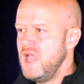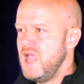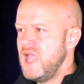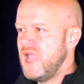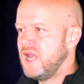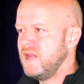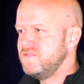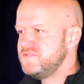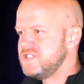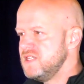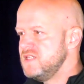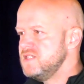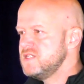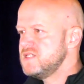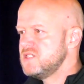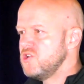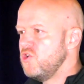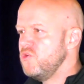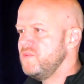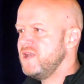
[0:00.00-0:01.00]
and I've seen
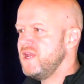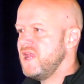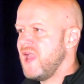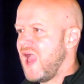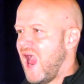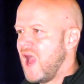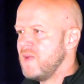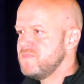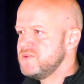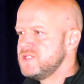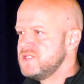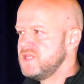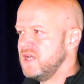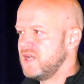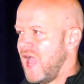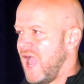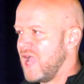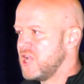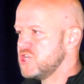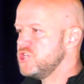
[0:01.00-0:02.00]
so many apps
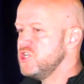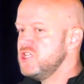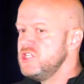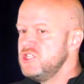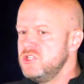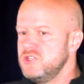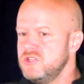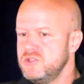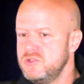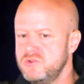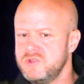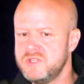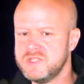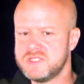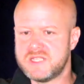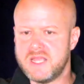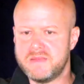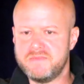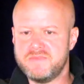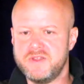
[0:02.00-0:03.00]
that actually do the
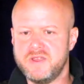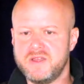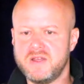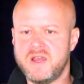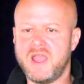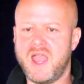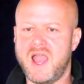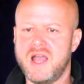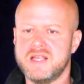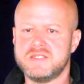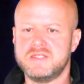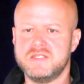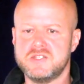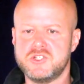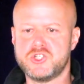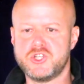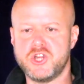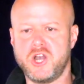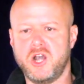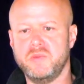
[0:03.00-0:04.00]
same thing I asked this
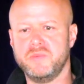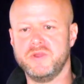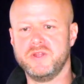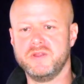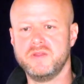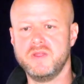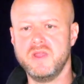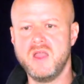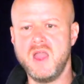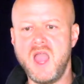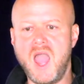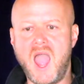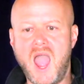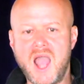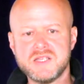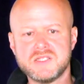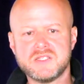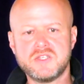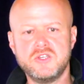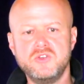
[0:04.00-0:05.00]
gentleman.
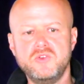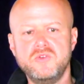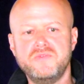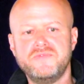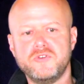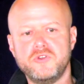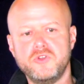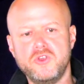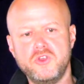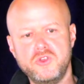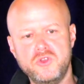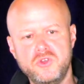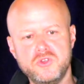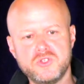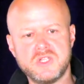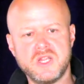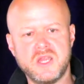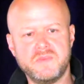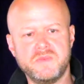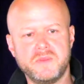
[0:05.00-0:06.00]
Ask you for your
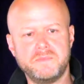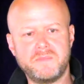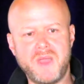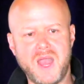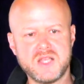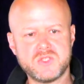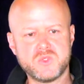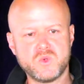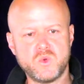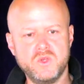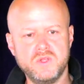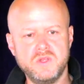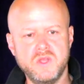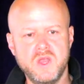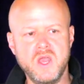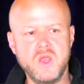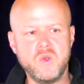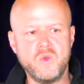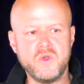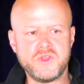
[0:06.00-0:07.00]
username and password
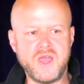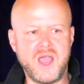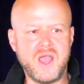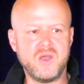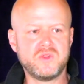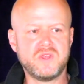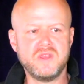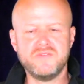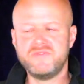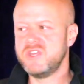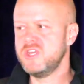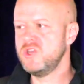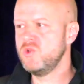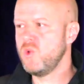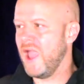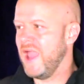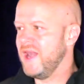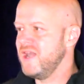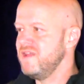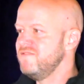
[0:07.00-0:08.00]
without giving you
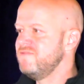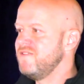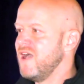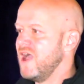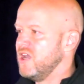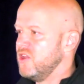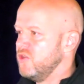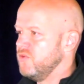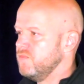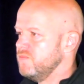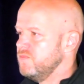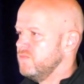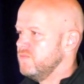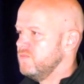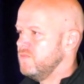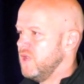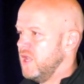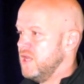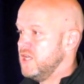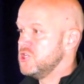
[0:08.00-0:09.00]
any value
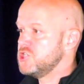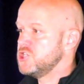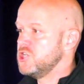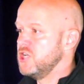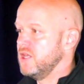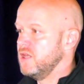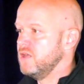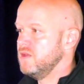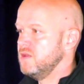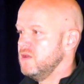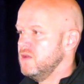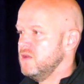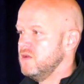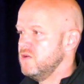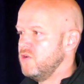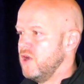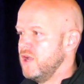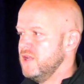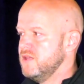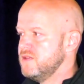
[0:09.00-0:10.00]
initially,
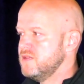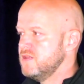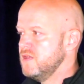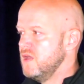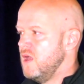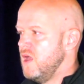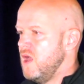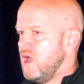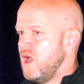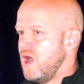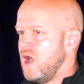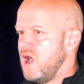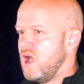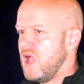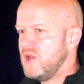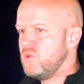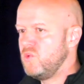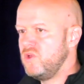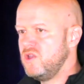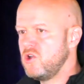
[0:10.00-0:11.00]
right?
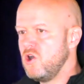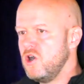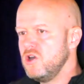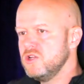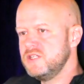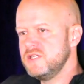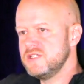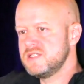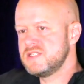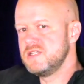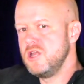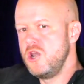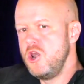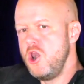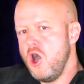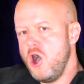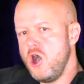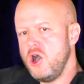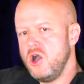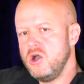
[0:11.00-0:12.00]
And we call this the
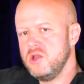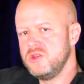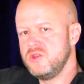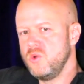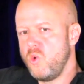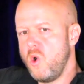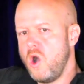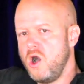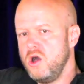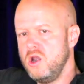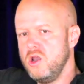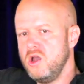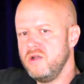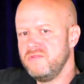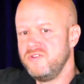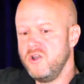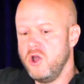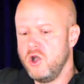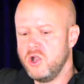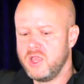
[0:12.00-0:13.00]
wall
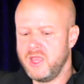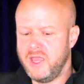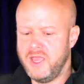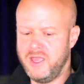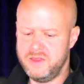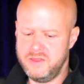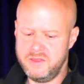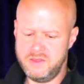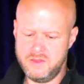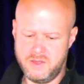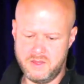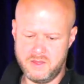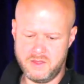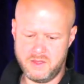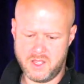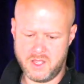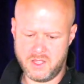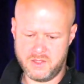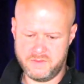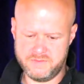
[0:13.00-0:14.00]
of login.
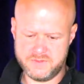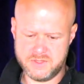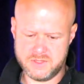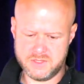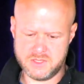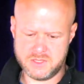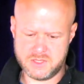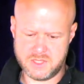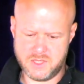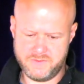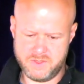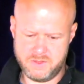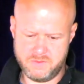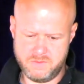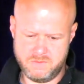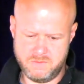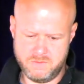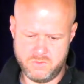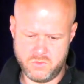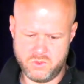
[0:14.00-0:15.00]
I have
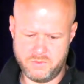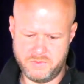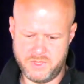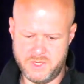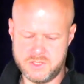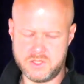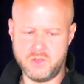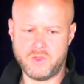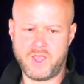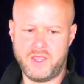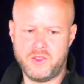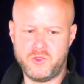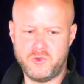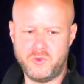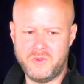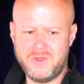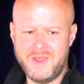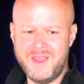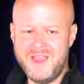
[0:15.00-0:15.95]
7 more minutes. Okay, cool.